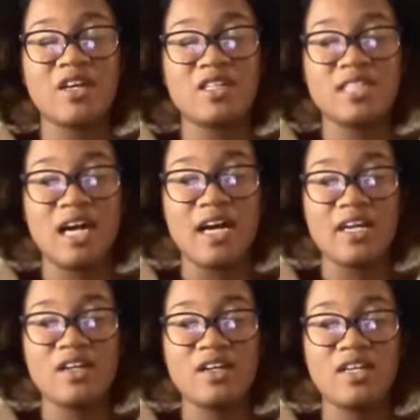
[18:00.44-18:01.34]
her
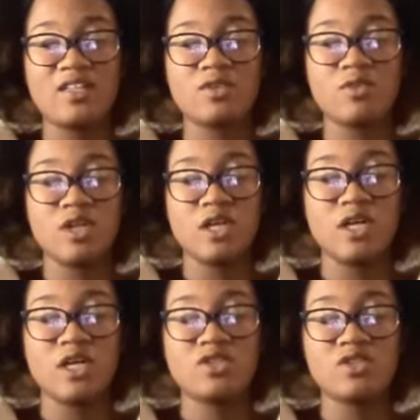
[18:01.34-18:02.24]
attire, it sort
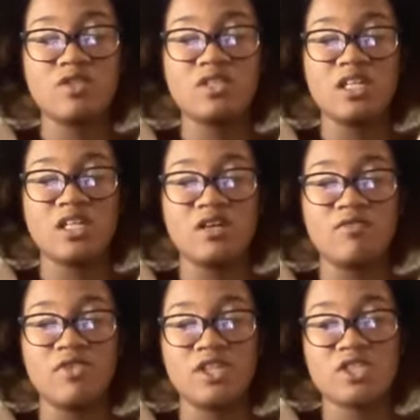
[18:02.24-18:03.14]
of shows like the
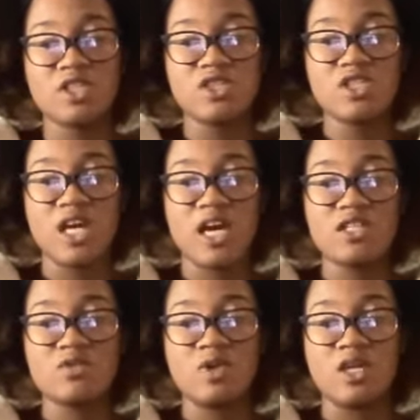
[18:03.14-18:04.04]
confliction that she
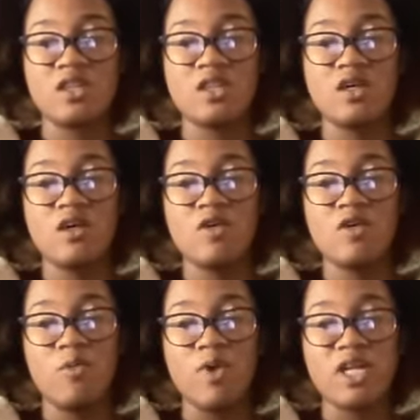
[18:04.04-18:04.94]
has with
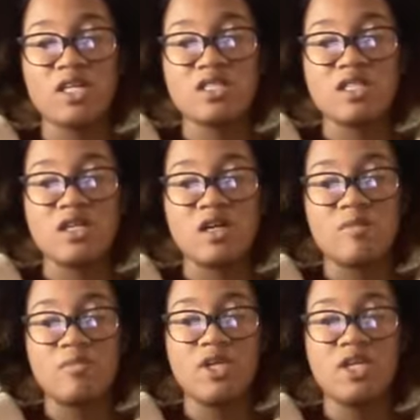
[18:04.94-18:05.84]
wanting
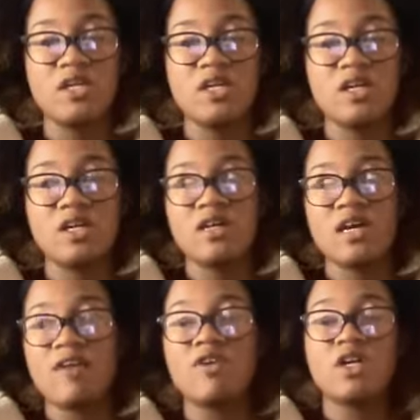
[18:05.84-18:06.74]
to
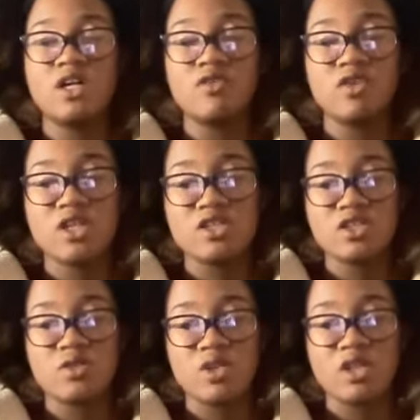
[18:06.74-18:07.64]
have a good
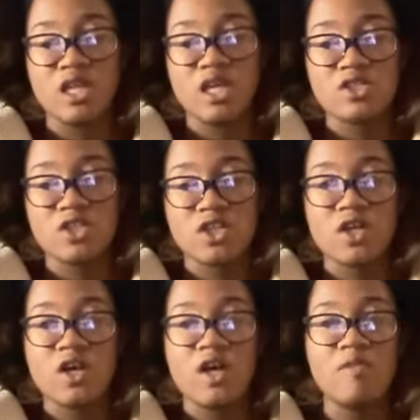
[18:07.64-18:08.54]
relationship with
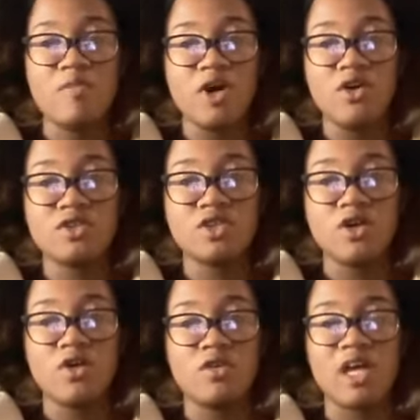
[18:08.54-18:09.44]
nature, but
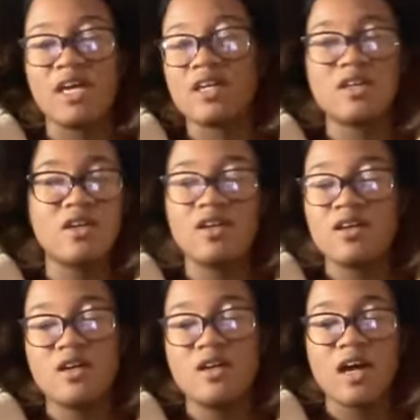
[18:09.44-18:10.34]
also like
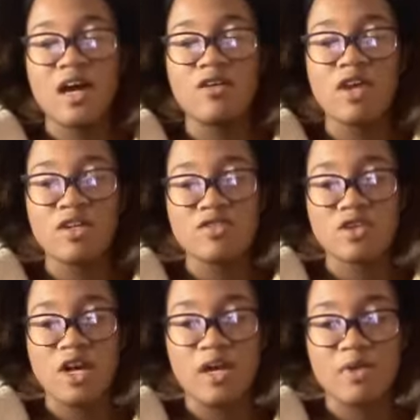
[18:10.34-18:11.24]
I don't know how to
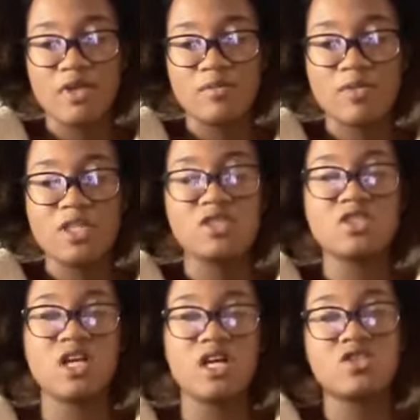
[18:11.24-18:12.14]
describe it. It
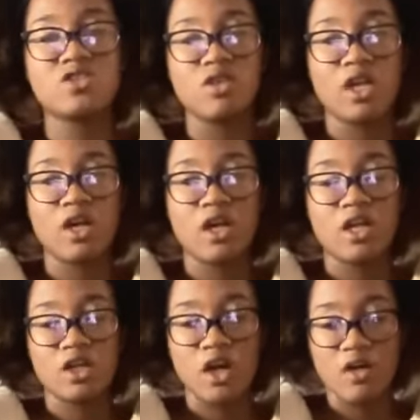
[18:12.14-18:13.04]
just like it showed like her
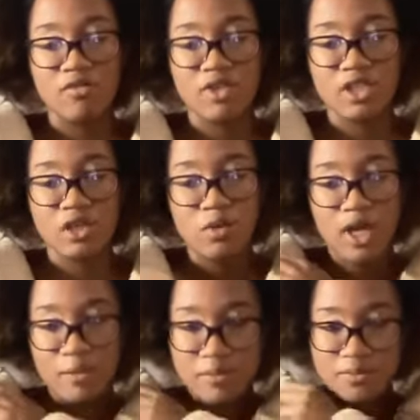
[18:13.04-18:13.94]
inner conflict in a
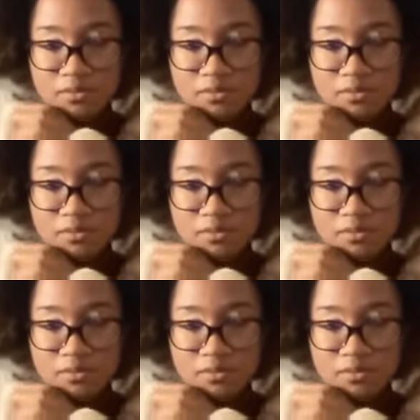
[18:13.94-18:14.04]
way.